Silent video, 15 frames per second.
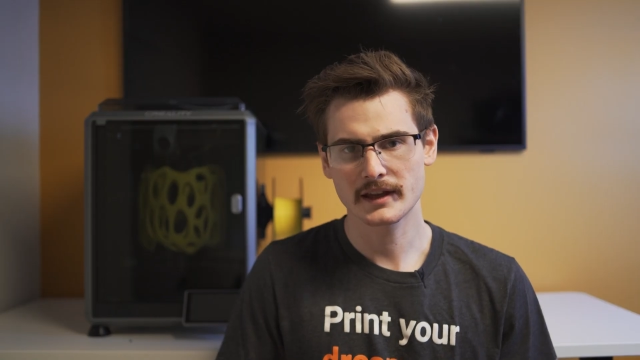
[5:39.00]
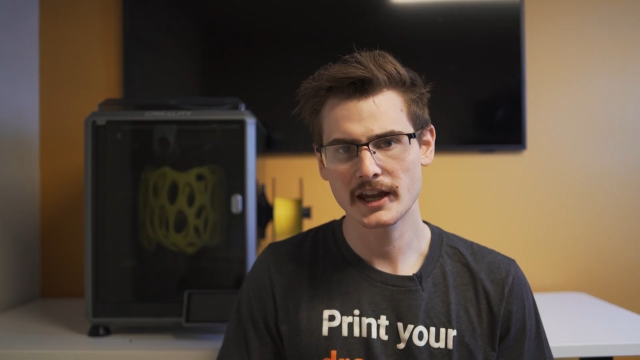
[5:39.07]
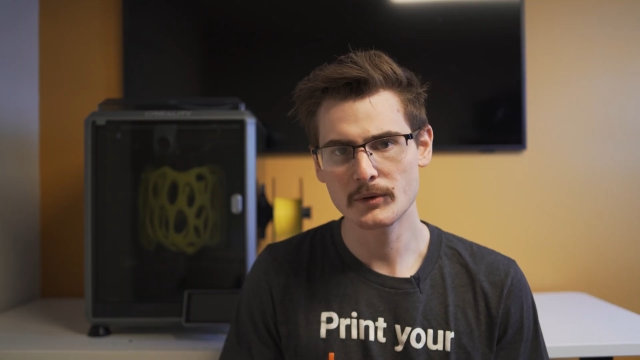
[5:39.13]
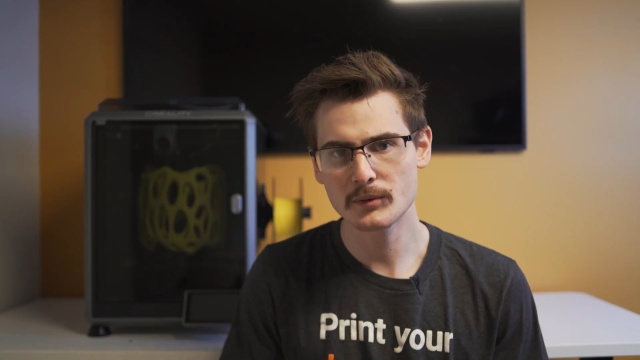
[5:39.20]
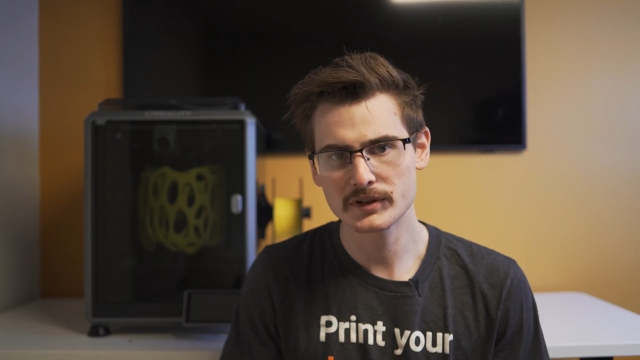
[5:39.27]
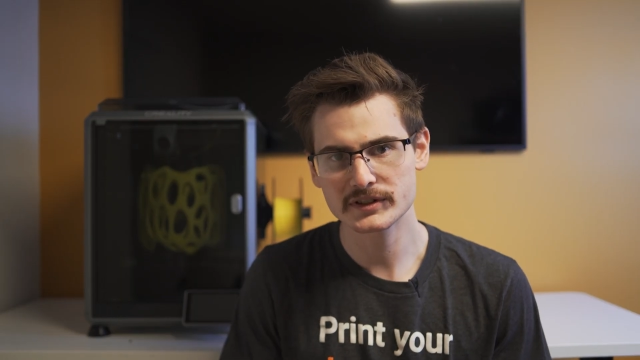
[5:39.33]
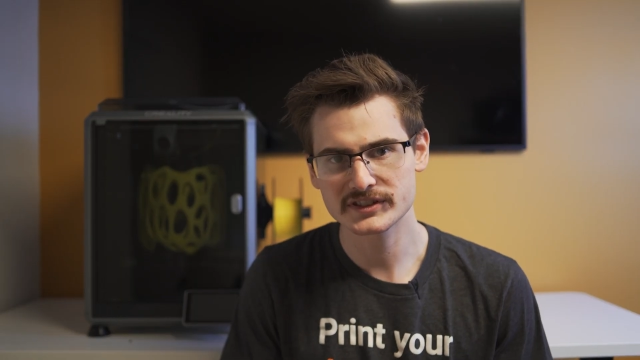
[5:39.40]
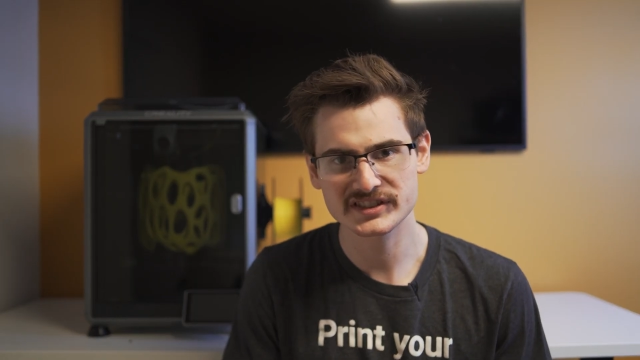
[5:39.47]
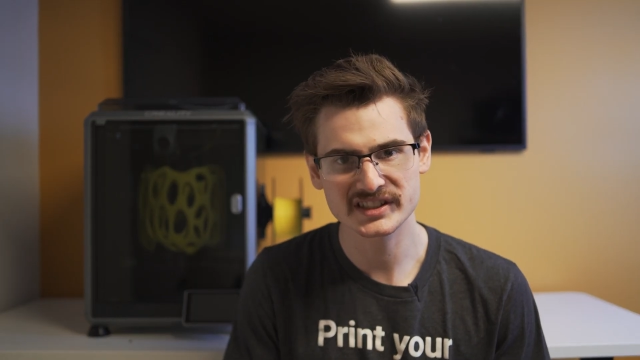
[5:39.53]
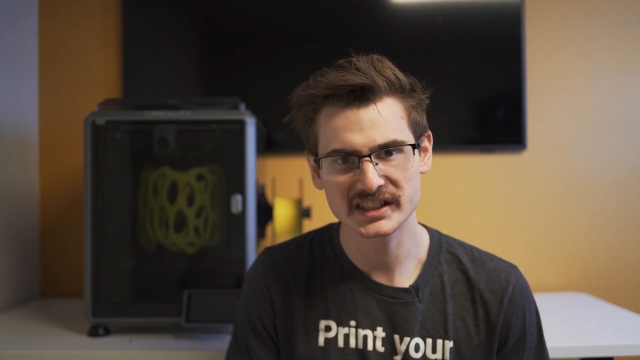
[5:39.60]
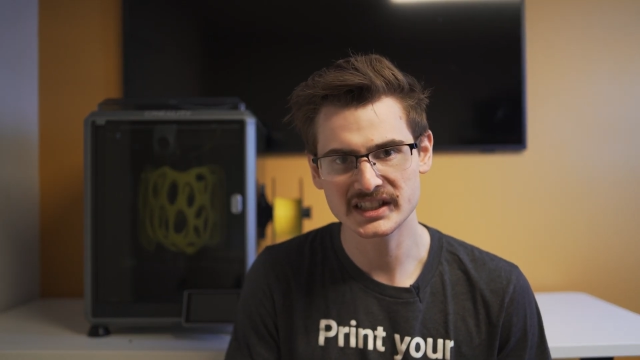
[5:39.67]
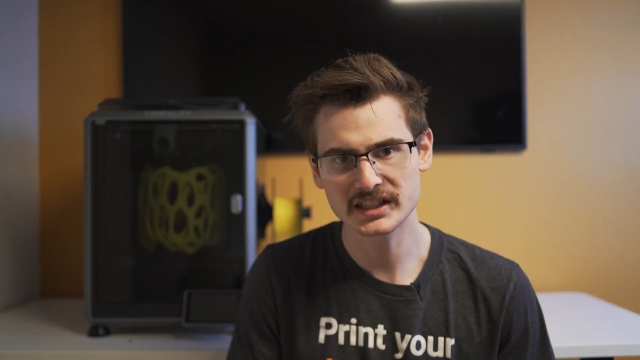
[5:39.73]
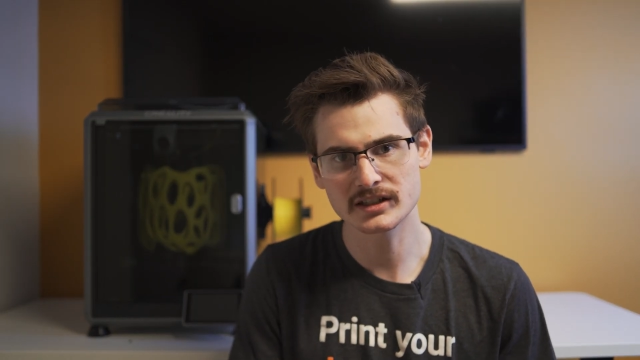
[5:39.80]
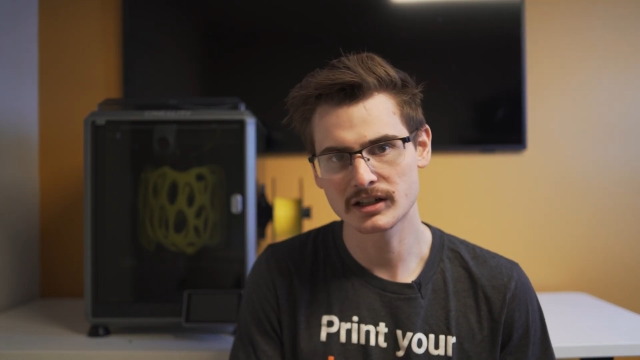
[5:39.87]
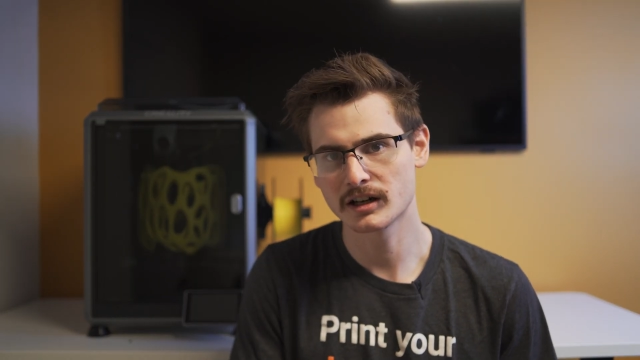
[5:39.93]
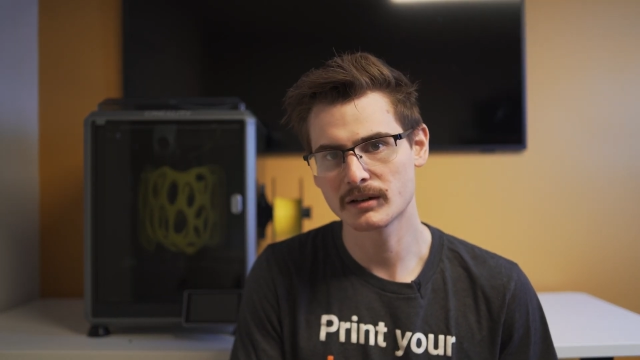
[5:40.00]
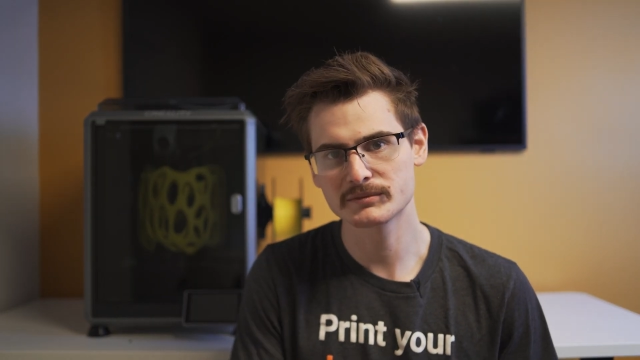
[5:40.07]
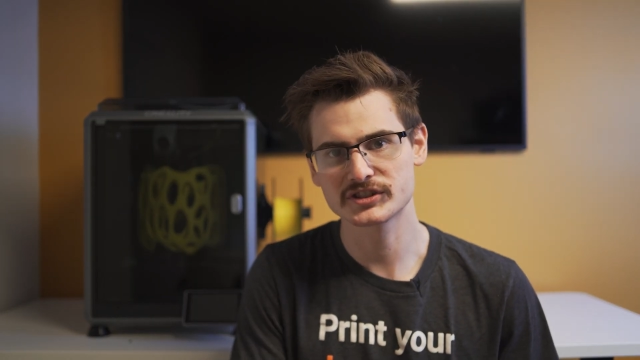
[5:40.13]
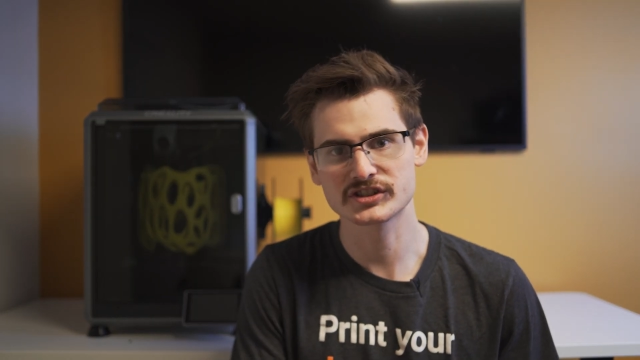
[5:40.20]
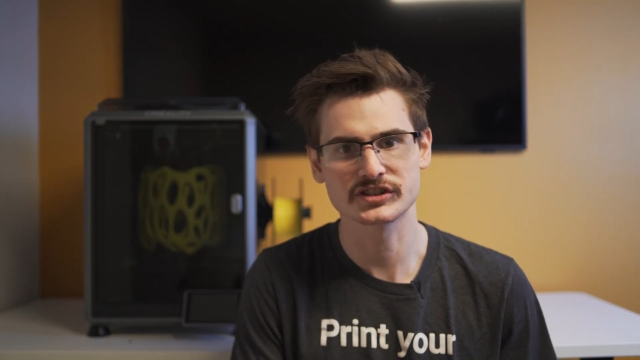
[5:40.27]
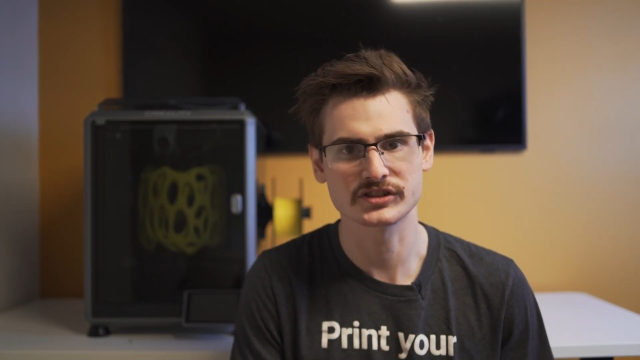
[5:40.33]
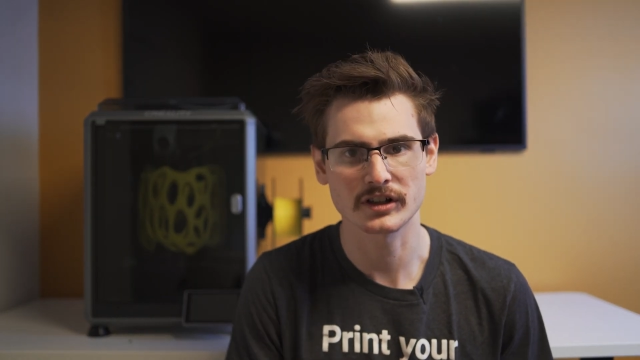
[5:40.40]
K1C
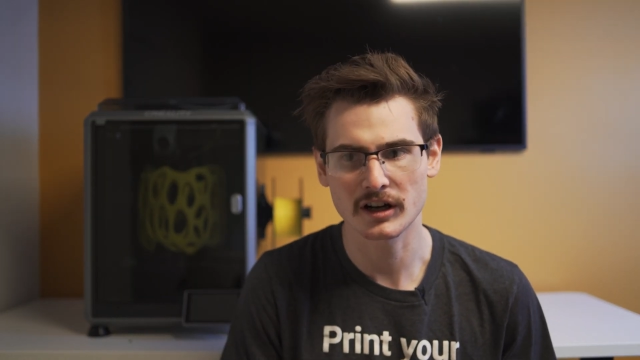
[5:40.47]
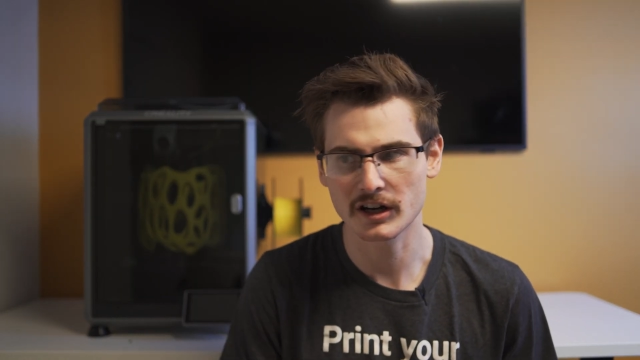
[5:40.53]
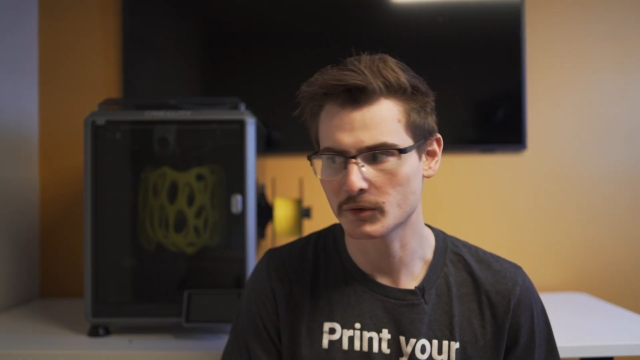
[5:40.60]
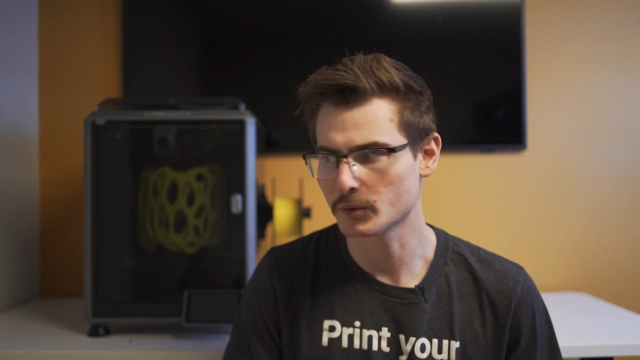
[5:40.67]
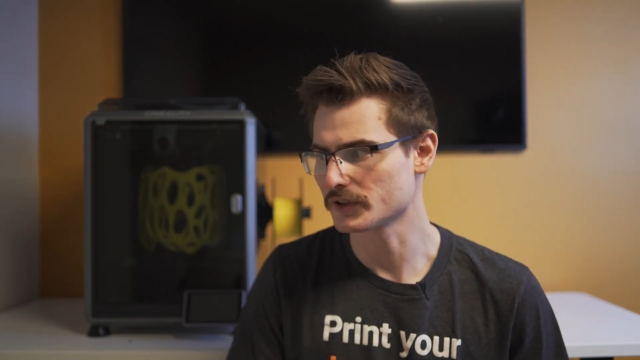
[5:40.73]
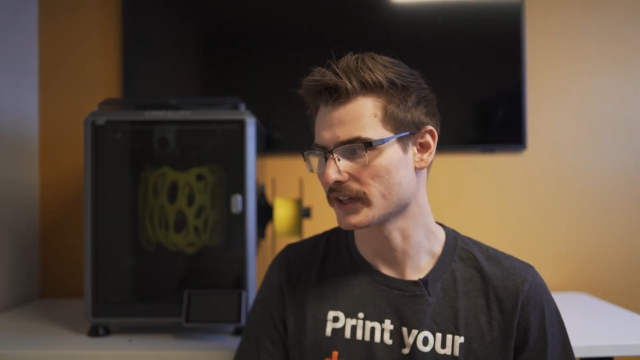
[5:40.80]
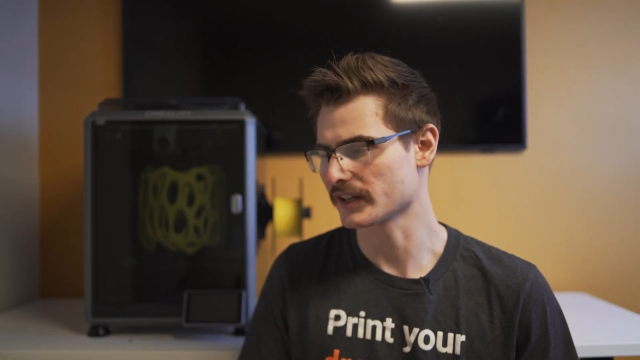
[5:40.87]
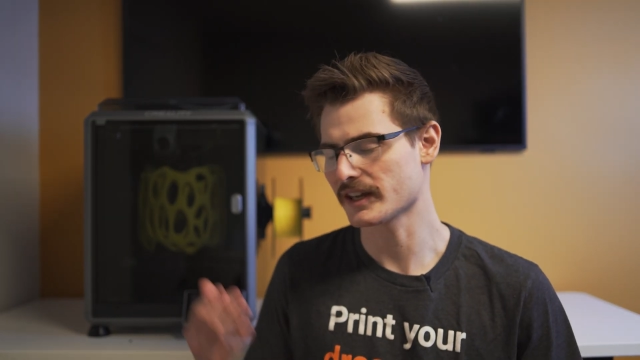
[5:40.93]
comes stock with a